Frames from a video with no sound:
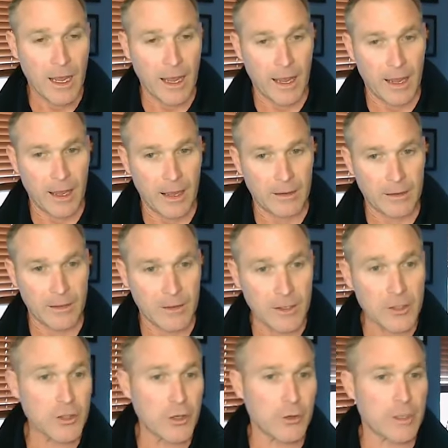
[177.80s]
And
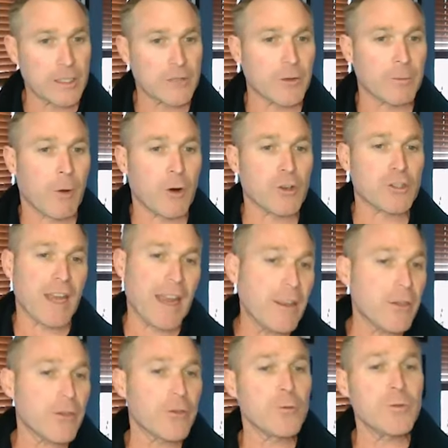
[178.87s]
this year, it's from March
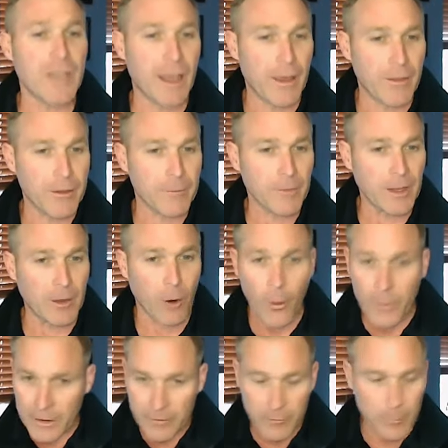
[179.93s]
8th through 10th, and
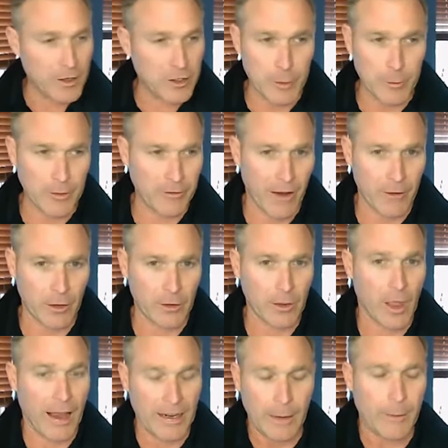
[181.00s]
all the information can be found
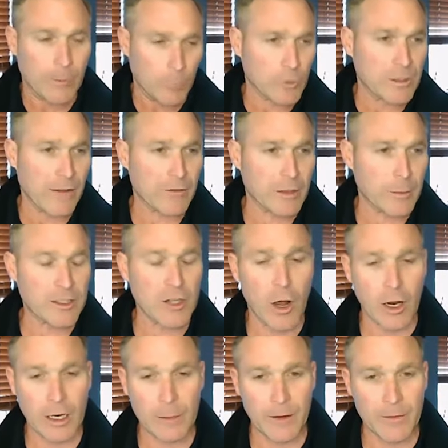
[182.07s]
online. And we'll definitely be
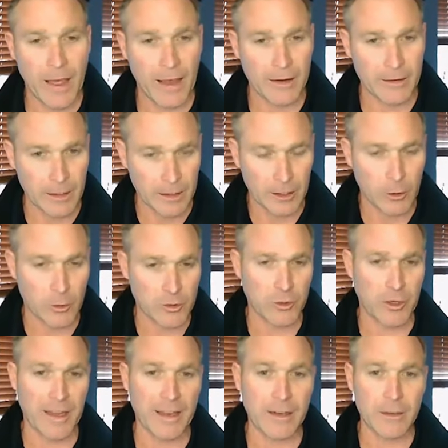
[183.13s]
talking about that uh,
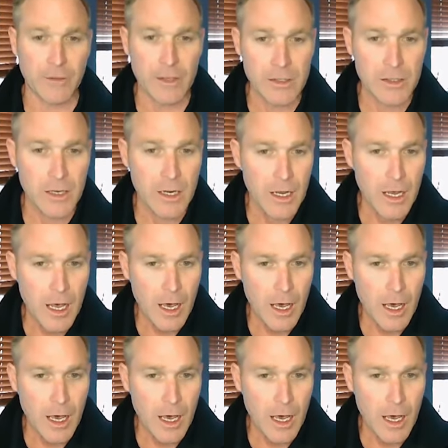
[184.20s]
closer to the end of this.